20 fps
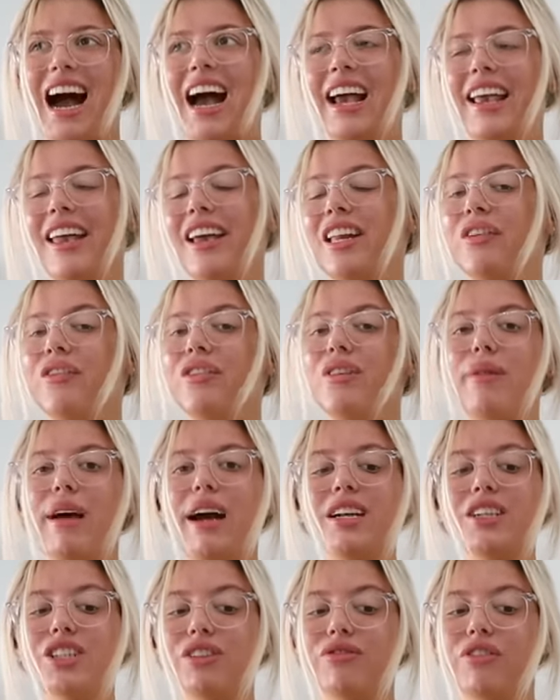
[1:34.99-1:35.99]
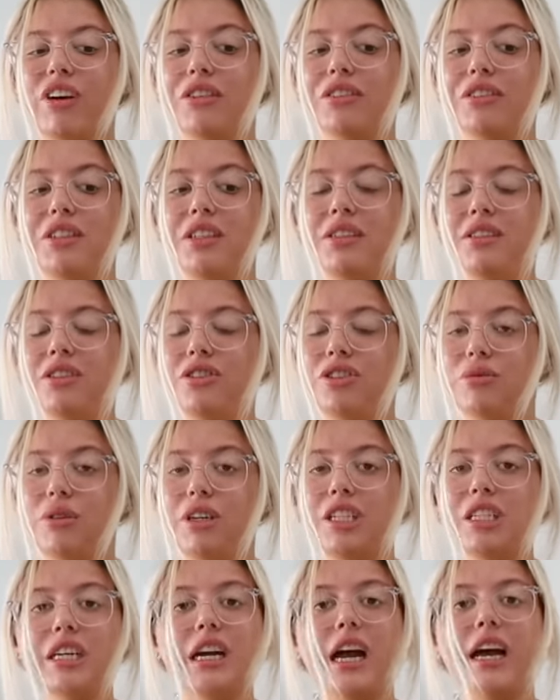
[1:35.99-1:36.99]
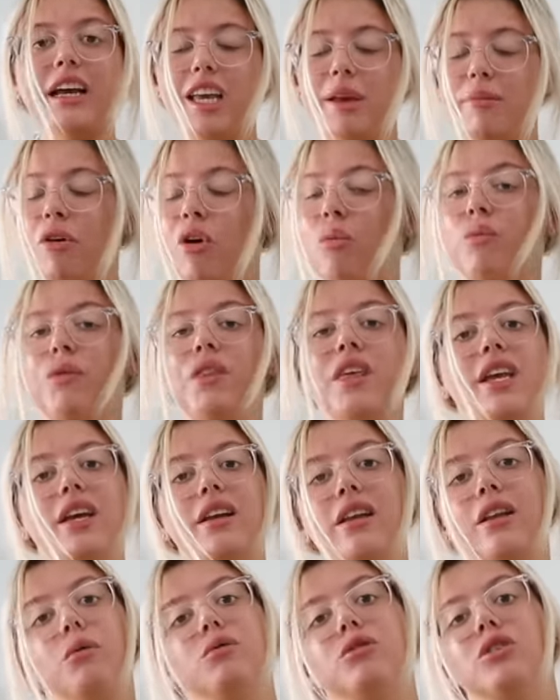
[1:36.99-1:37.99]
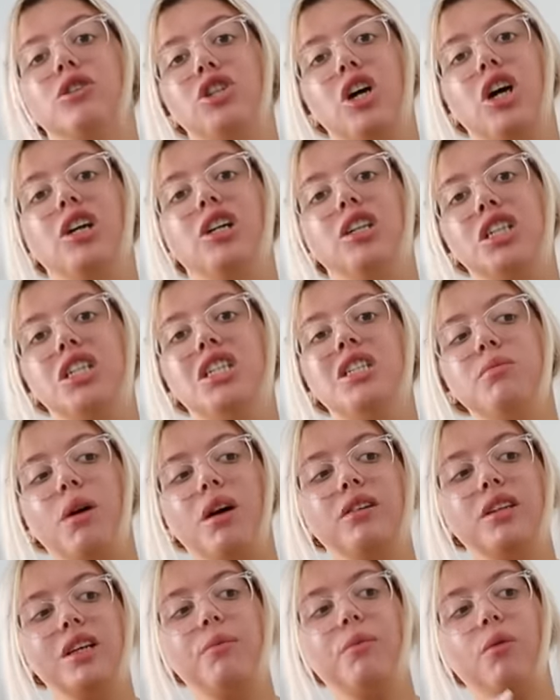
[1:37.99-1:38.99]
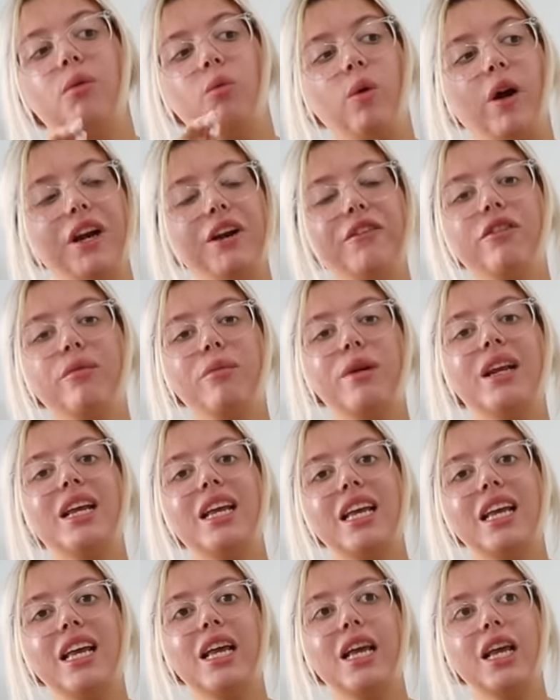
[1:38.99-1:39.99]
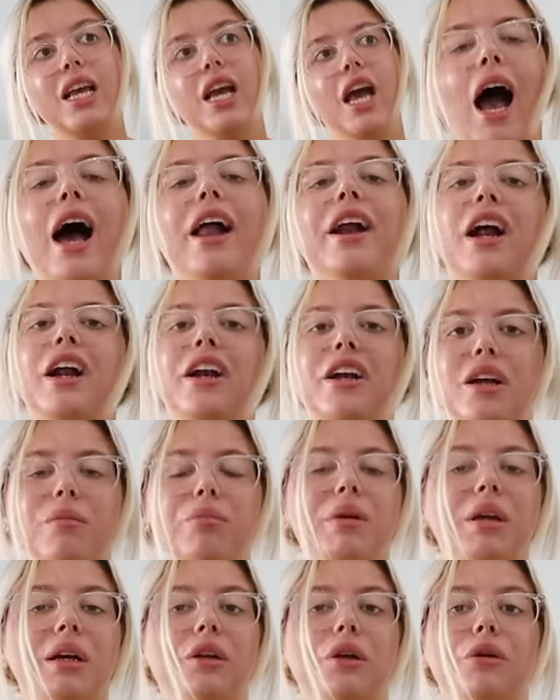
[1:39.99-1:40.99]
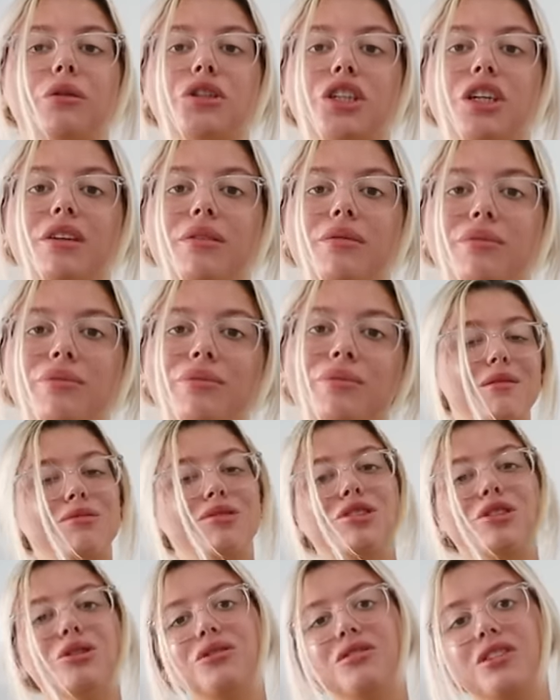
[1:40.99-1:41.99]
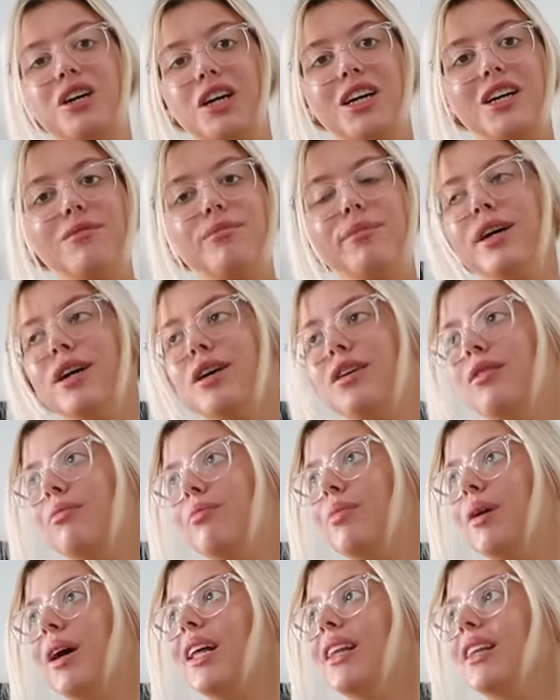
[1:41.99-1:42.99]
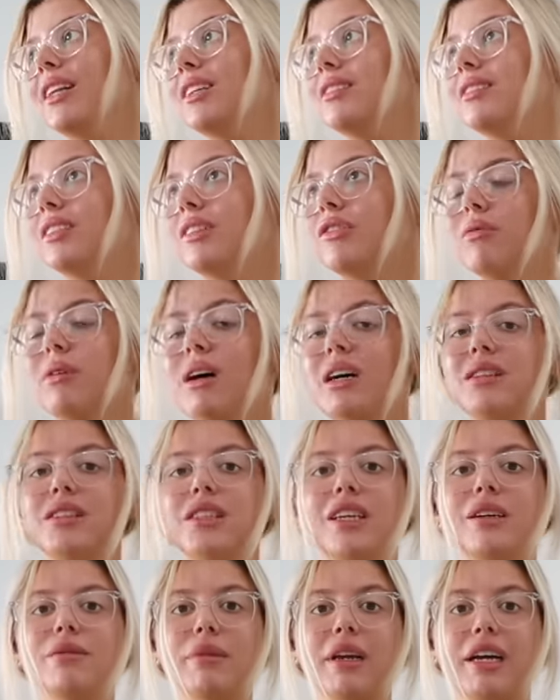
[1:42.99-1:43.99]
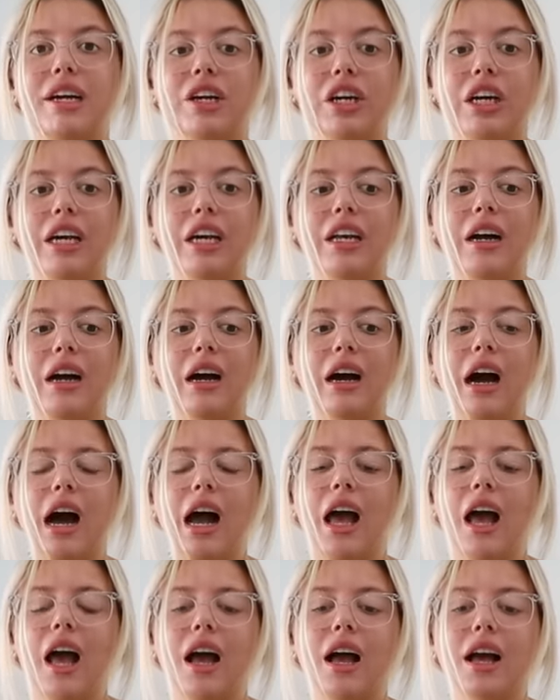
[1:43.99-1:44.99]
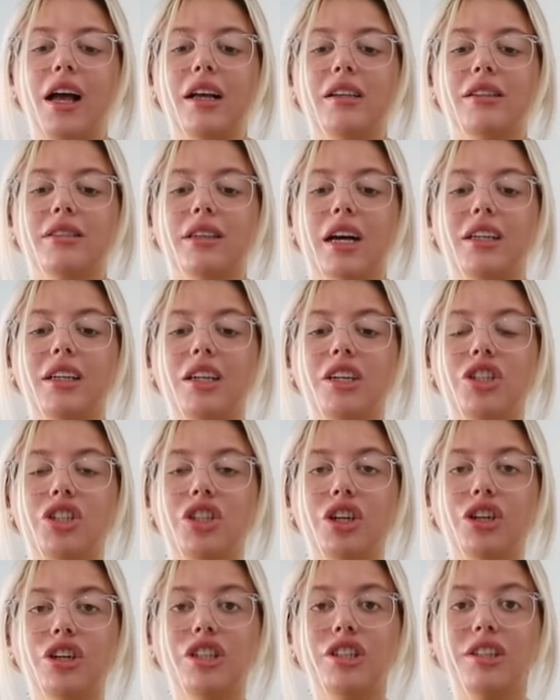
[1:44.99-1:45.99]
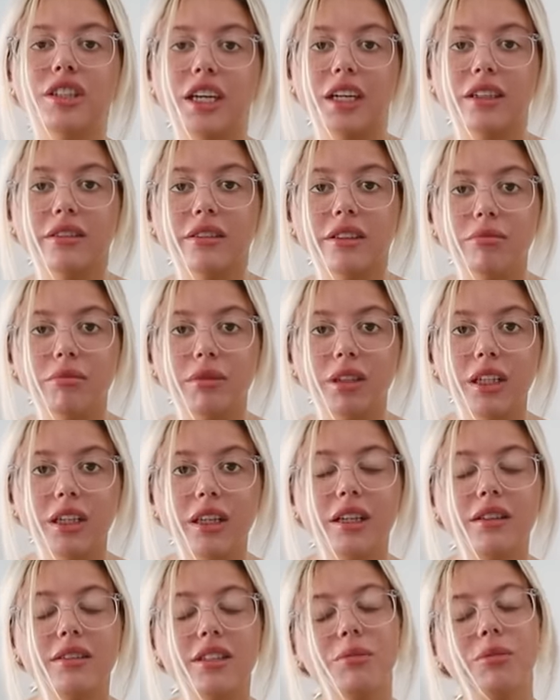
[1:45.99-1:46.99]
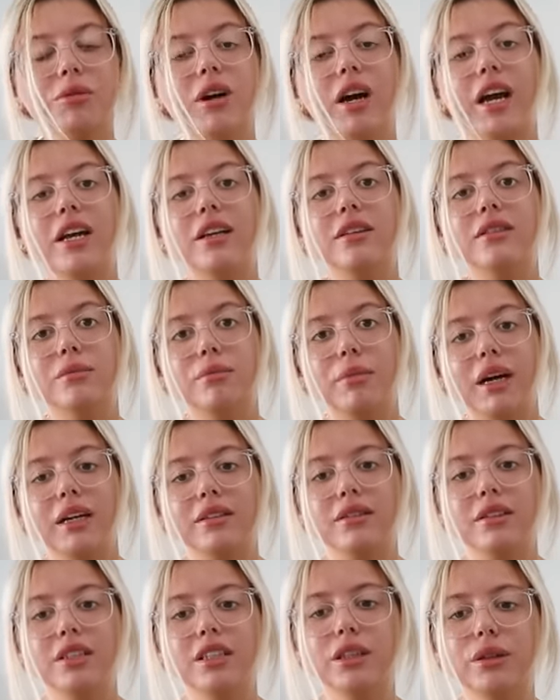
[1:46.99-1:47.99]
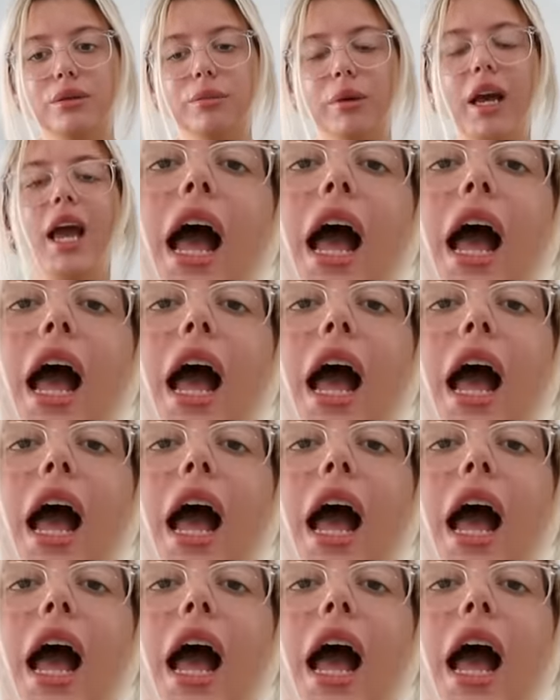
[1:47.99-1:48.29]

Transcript: I can't even imagine if I was in this situation. I came home thinking there was a chocolate cheese ball dip ready for me to eat and it ended up being lotion. I'm so sorry, Bill, but listen, we're about to get married and I need you to understand something that Team Mariah is the best team